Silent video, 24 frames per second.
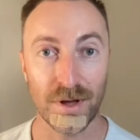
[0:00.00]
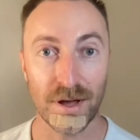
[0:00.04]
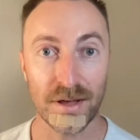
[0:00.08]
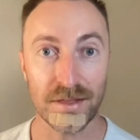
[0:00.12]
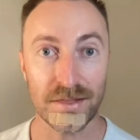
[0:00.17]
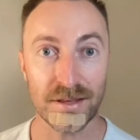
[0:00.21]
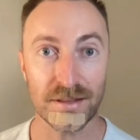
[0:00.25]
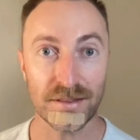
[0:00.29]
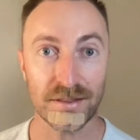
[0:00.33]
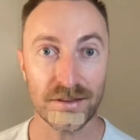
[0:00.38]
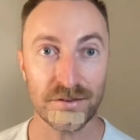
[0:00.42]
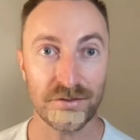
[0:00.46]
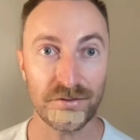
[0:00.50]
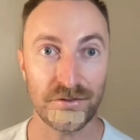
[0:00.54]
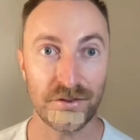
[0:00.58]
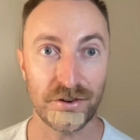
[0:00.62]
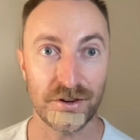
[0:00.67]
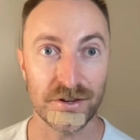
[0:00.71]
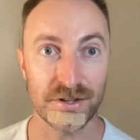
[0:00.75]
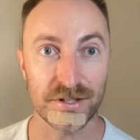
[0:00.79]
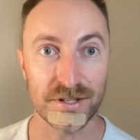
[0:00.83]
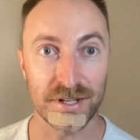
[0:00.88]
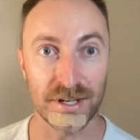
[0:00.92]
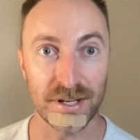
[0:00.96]
I think the
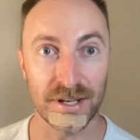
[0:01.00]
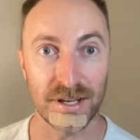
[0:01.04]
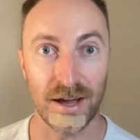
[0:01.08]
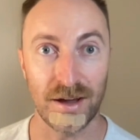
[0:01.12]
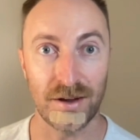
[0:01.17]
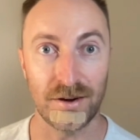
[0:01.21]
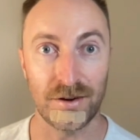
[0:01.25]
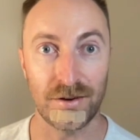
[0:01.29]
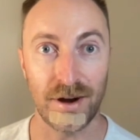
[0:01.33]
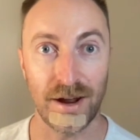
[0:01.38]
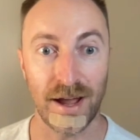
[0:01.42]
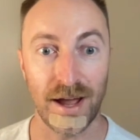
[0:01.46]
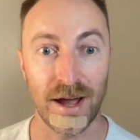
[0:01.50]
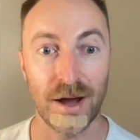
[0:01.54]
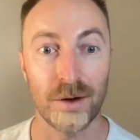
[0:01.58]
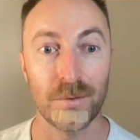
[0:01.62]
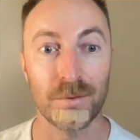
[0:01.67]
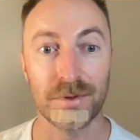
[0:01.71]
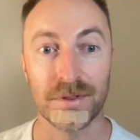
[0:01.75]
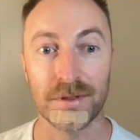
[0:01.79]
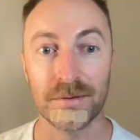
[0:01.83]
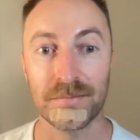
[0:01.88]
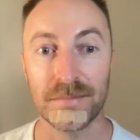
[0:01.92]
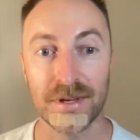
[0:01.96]
first encounter I had
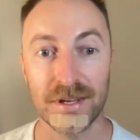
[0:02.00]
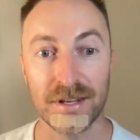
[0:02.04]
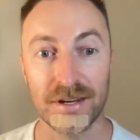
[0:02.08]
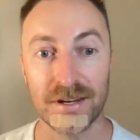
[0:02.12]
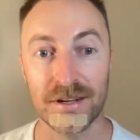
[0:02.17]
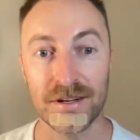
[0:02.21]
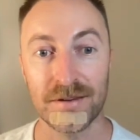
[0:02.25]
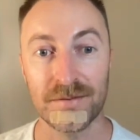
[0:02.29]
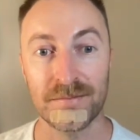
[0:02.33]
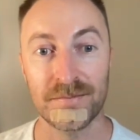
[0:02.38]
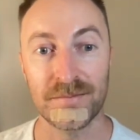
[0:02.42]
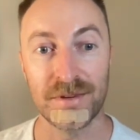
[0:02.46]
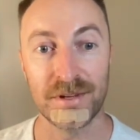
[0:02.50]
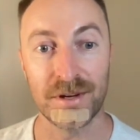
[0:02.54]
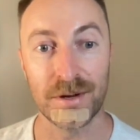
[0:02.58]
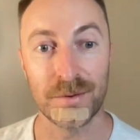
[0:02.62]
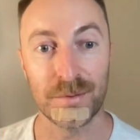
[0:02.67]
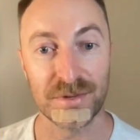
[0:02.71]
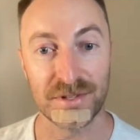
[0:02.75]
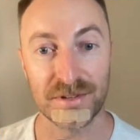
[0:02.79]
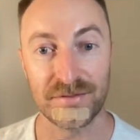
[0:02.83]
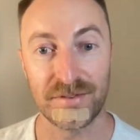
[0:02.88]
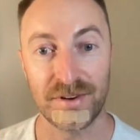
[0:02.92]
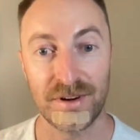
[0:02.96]
with a medium,
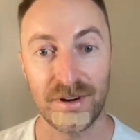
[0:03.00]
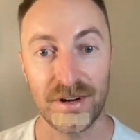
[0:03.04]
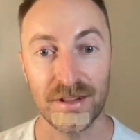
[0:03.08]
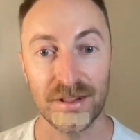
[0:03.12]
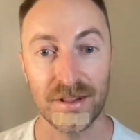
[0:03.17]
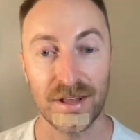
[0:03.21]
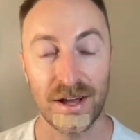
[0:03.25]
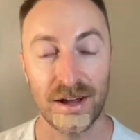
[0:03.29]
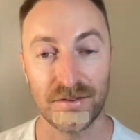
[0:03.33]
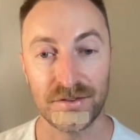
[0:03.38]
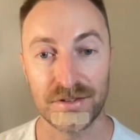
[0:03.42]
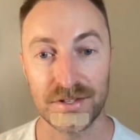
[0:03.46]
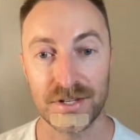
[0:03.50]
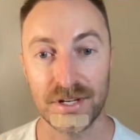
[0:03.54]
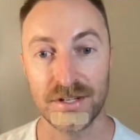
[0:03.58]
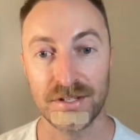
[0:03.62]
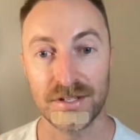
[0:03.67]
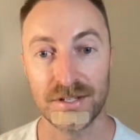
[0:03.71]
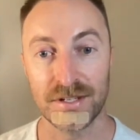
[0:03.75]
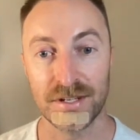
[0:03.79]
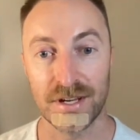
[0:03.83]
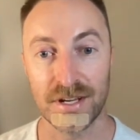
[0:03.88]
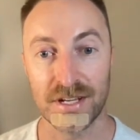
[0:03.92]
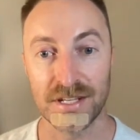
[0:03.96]
was a very
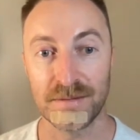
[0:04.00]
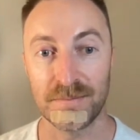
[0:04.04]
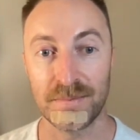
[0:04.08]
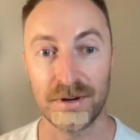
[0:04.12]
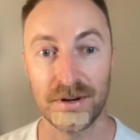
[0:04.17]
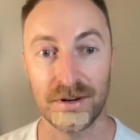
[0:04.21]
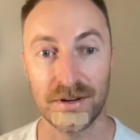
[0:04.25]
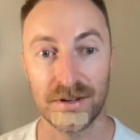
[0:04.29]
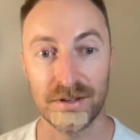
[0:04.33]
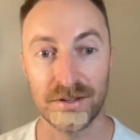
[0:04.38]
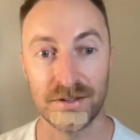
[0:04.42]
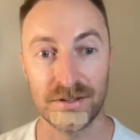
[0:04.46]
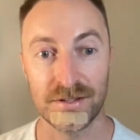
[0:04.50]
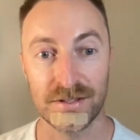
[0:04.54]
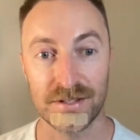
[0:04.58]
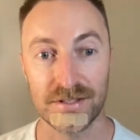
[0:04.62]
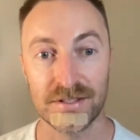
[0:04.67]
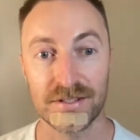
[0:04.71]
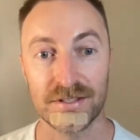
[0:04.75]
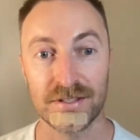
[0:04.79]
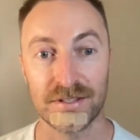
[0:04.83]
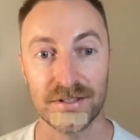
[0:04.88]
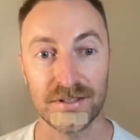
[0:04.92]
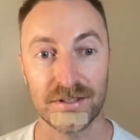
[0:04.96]
life-changing
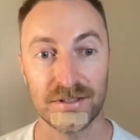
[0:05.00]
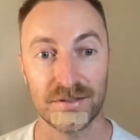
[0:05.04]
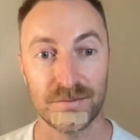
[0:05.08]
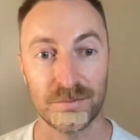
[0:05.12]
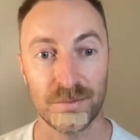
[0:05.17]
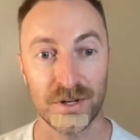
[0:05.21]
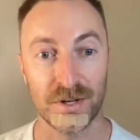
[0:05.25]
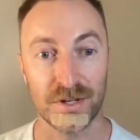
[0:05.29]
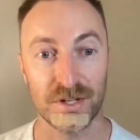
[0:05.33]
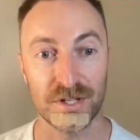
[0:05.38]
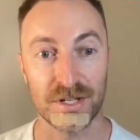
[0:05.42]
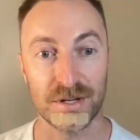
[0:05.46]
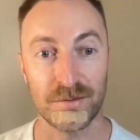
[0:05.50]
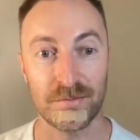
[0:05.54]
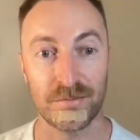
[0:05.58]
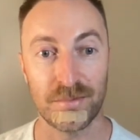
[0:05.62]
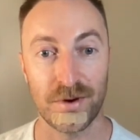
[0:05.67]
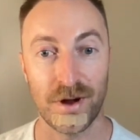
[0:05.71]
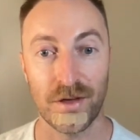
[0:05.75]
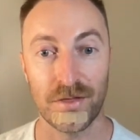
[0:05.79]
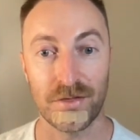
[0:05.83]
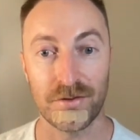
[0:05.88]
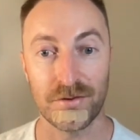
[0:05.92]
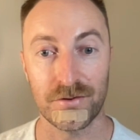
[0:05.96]
experience when she
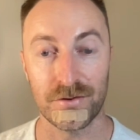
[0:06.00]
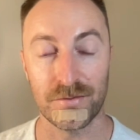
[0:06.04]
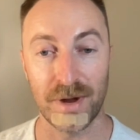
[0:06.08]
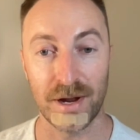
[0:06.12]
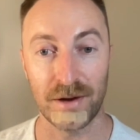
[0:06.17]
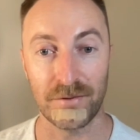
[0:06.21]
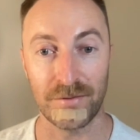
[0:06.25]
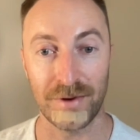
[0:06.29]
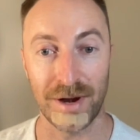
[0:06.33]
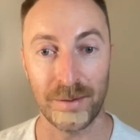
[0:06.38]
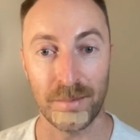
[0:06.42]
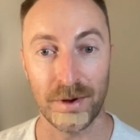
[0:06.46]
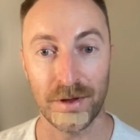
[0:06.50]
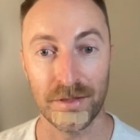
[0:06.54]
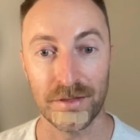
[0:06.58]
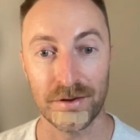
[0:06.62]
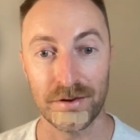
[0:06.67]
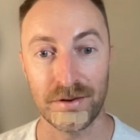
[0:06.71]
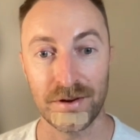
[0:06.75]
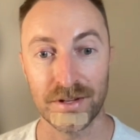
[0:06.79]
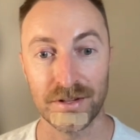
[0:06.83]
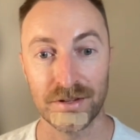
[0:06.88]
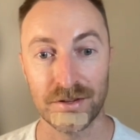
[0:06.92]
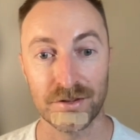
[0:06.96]
brought through my
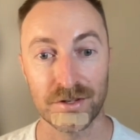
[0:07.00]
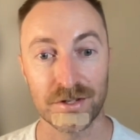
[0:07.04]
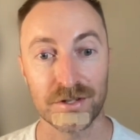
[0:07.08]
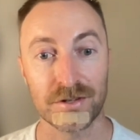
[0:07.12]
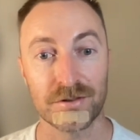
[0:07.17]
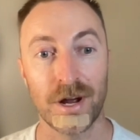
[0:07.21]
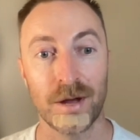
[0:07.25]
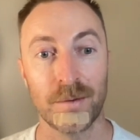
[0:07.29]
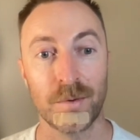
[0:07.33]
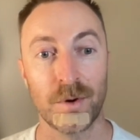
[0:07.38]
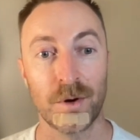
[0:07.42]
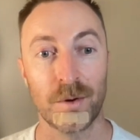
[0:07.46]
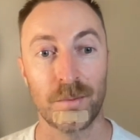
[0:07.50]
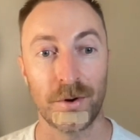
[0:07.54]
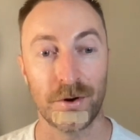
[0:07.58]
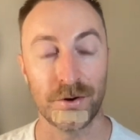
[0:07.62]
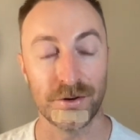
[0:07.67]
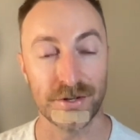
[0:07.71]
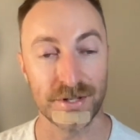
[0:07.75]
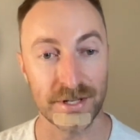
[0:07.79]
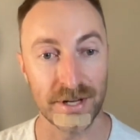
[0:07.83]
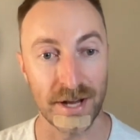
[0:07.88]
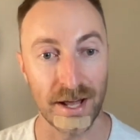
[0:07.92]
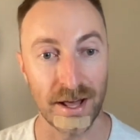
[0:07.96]
grandmother and described her
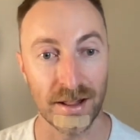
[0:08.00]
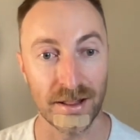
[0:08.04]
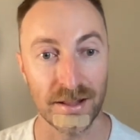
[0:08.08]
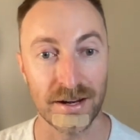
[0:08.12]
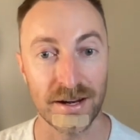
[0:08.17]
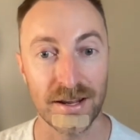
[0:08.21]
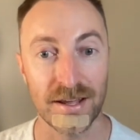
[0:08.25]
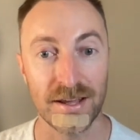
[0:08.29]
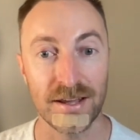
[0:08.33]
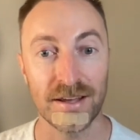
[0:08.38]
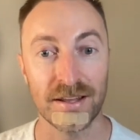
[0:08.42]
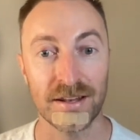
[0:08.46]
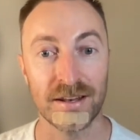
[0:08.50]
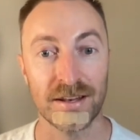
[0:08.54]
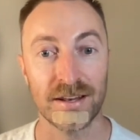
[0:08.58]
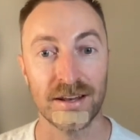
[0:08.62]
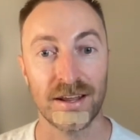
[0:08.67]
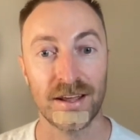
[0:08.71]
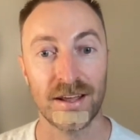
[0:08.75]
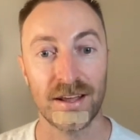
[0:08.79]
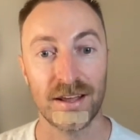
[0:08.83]
personality and